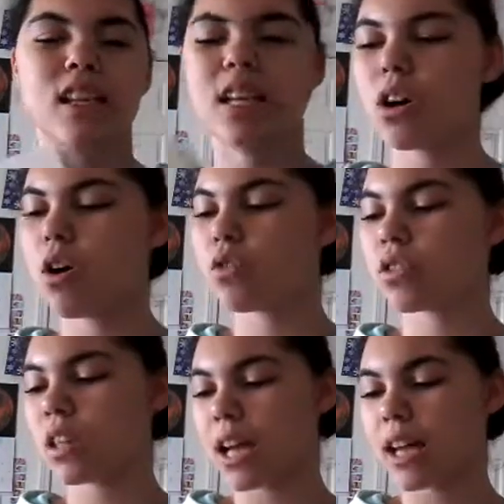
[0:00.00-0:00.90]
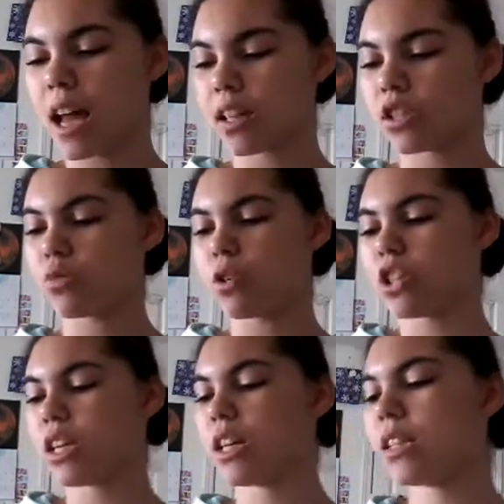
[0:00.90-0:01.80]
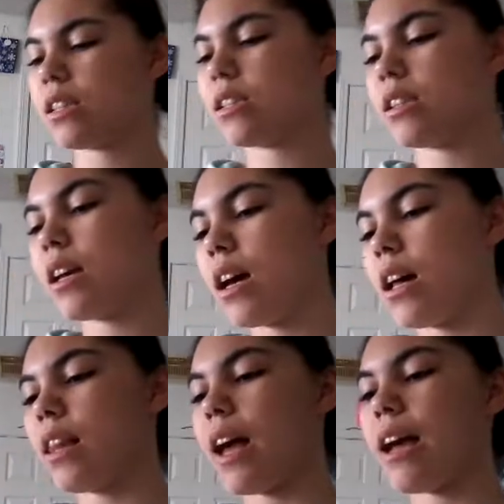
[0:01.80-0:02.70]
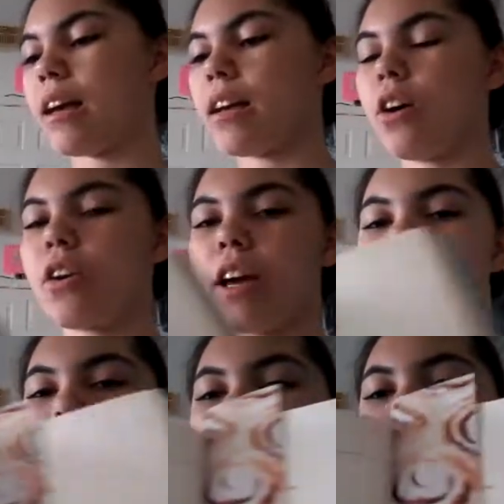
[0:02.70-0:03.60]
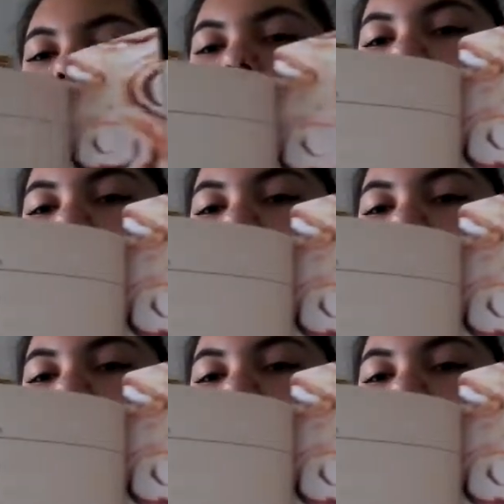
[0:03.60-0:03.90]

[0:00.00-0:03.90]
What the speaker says: And it goes like kind of switches. Like, okay, so